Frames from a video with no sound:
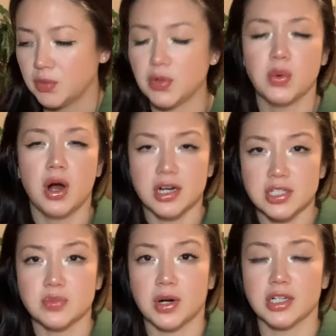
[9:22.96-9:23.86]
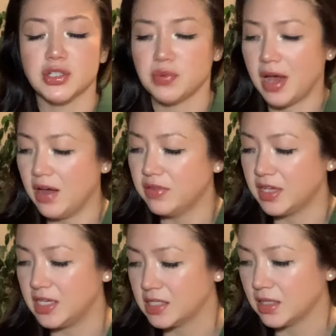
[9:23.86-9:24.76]
you are smart, you have the
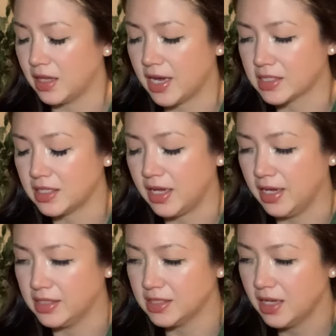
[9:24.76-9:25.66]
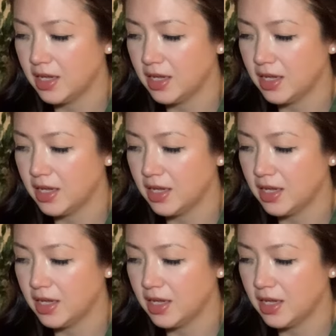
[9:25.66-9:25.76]
intellect, and